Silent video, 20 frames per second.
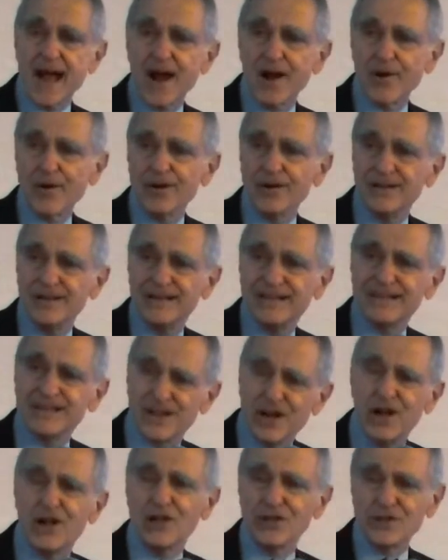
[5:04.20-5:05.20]
our
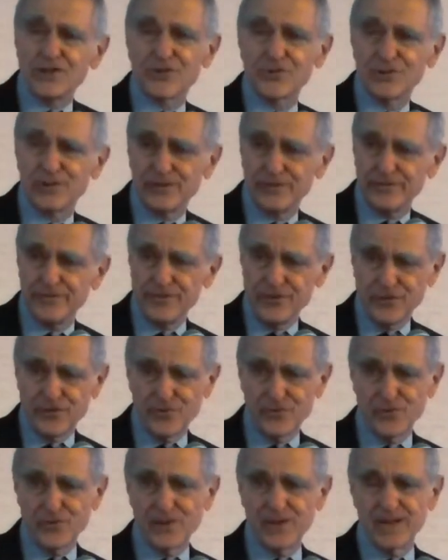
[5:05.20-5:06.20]
cultural
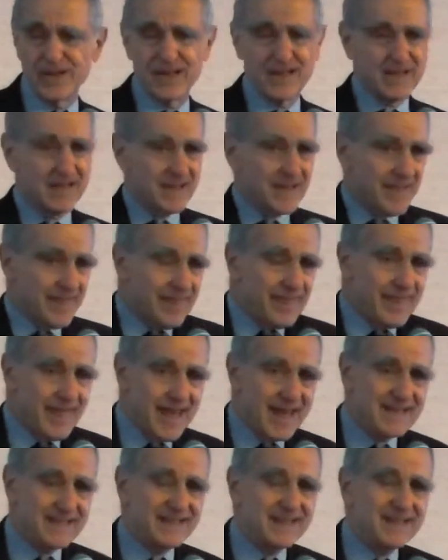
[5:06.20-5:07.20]
view
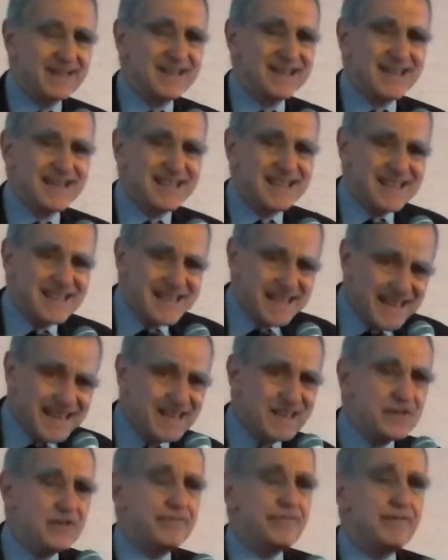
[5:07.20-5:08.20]
that the
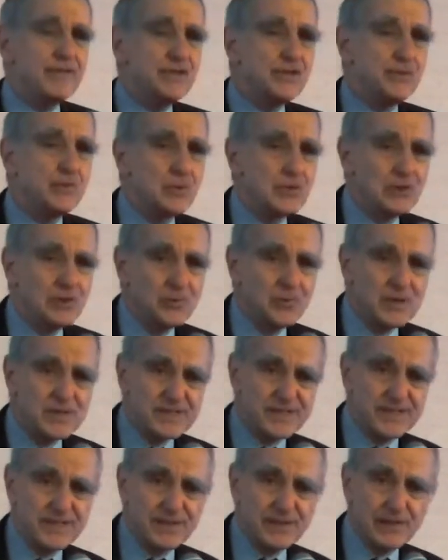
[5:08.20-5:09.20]
individual
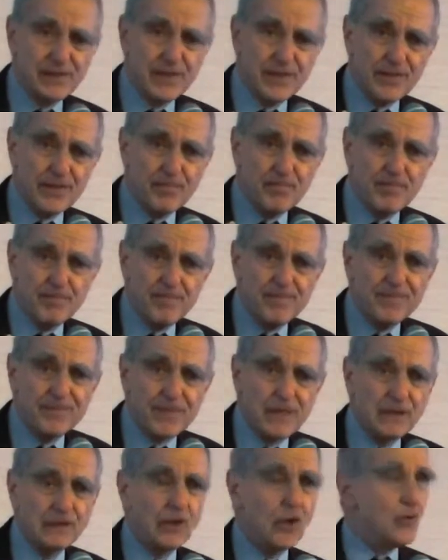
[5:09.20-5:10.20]
was the
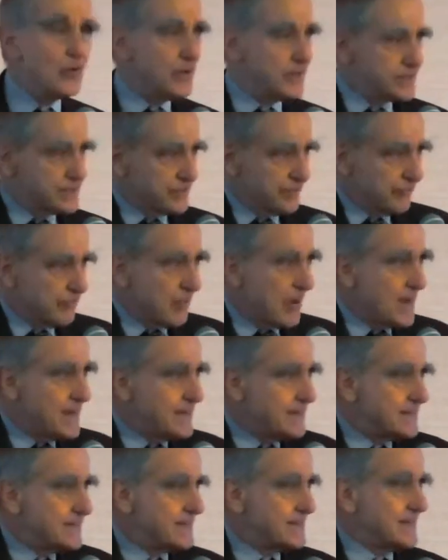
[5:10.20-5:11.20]
locus of
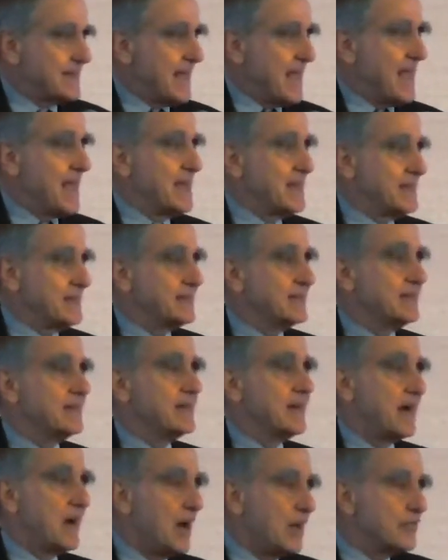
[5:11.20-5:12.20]
rights and
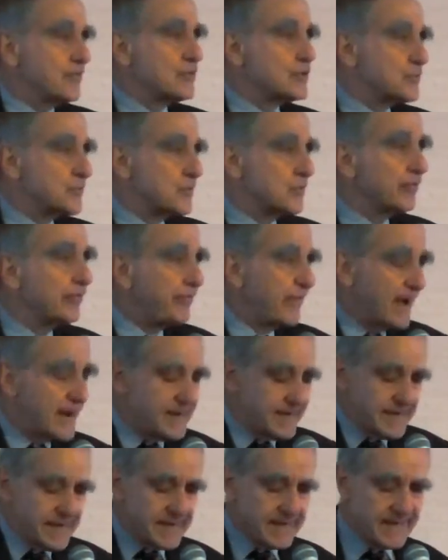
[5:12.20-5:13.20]
others were
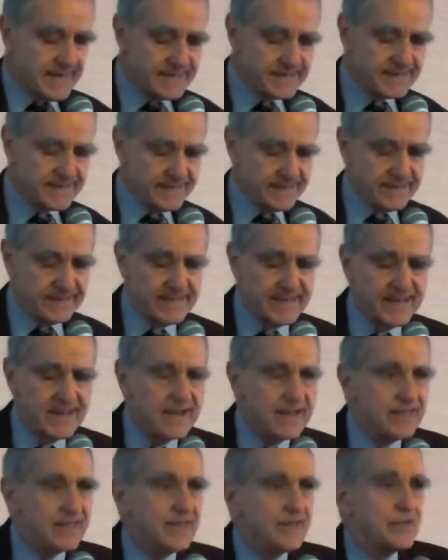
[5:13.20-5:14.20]
fighting against it.
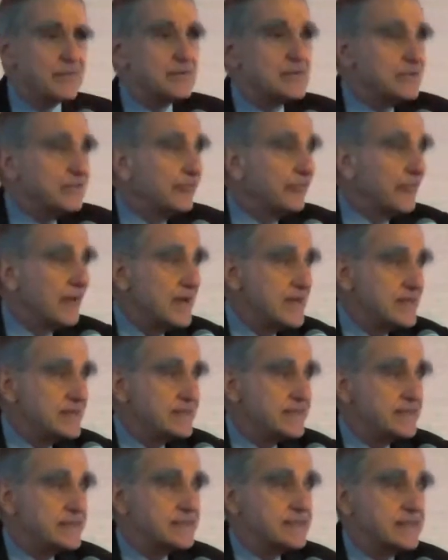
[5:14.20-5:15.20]
There was a
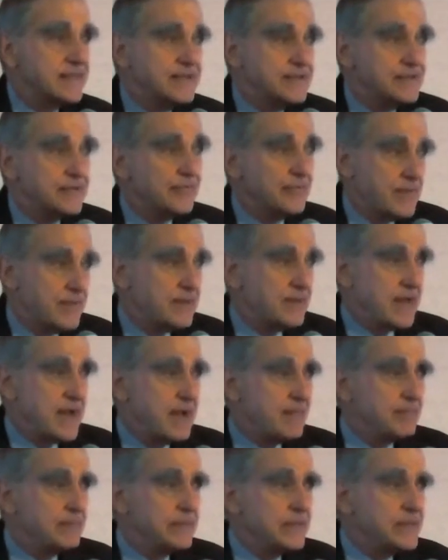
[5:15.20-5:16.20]
phrase, that
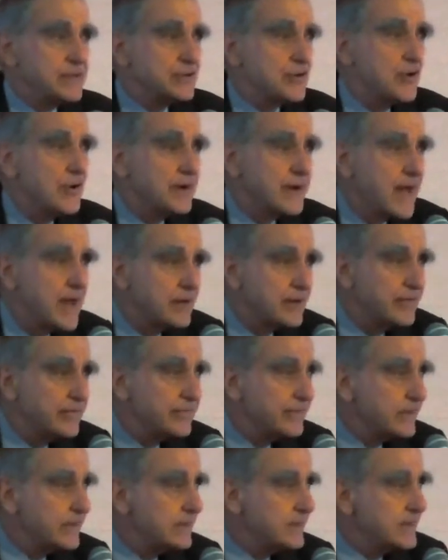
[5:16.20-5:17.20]
happily has gone out of
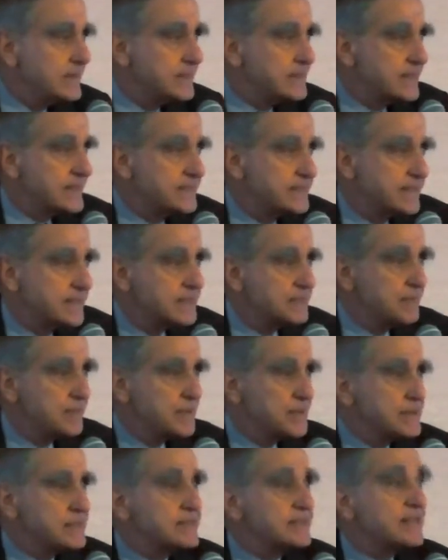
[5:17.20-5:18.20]
existence,
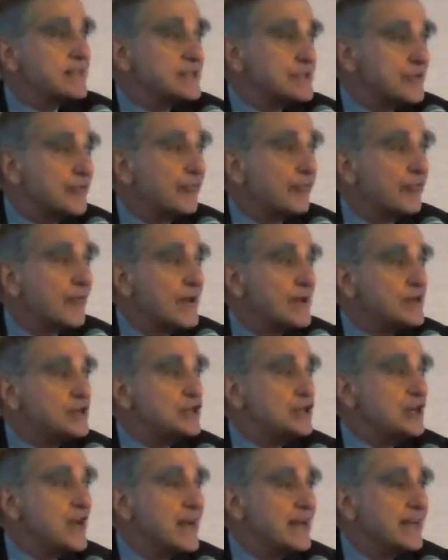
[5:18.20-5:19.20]
but the
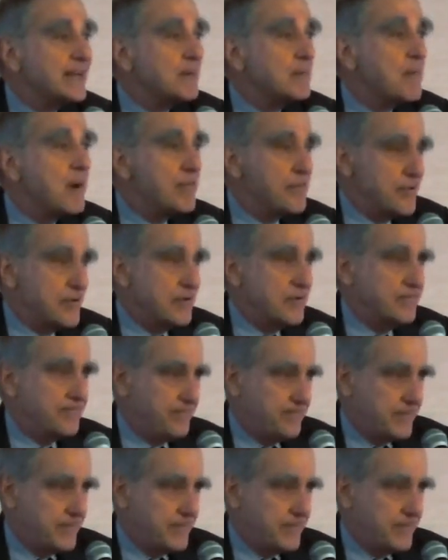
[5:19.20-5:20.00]
schizophrenic mother.